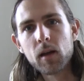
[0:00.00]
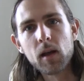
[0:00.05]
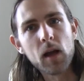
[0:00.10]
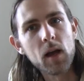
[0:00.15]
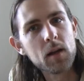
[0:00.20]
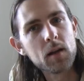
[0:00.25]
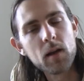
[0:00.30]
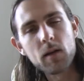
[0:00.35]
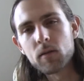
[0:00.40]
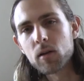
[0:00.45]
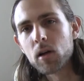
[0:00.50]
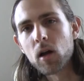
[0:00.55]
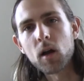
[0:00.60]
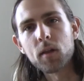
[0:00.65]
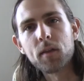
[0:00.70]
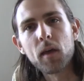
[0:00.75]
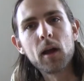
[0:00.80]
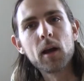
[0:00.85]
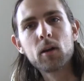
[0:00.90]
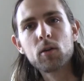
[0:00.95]
I never
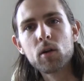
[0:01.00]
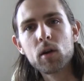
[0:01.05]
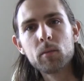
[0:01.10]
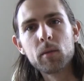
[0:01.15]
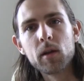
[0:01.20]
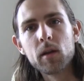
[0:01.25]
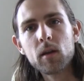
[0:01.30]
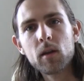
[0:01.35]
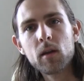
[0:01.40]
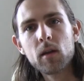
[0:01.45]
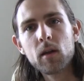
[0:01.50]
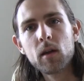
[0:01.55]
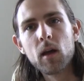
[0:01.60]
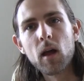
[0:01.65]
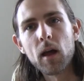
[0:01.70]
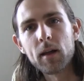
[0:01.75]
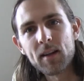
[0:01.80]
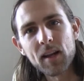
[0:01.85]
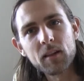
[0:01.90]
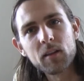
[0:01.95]
got that agreement.
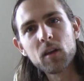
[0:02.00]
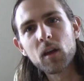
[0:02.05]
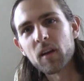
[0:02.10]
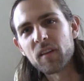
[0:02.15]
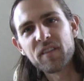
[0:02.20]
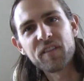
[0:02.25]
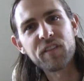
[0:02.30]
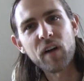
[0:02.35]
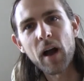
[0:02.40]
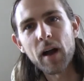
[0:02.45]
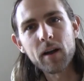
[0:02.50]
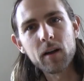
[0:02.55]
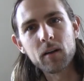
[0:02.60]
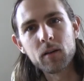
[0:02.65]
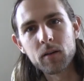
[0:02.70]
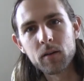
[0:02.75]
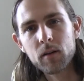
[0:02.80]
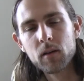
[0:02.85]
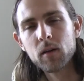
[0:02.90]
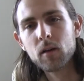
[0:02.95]
I technically got
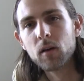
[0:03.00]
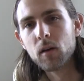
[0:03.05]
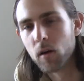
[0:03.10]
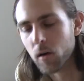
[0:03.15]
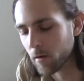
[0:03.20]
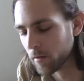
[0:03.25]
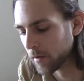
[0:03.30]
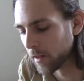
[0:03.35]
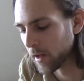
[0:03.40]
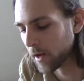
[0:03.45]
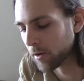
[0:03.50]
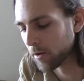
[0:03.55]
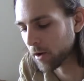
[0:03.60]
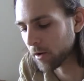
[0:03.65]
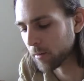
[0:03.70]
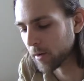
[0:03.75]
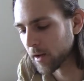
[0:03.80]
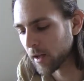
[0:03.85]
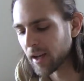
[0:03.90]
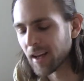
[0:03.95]
fired over that agreement.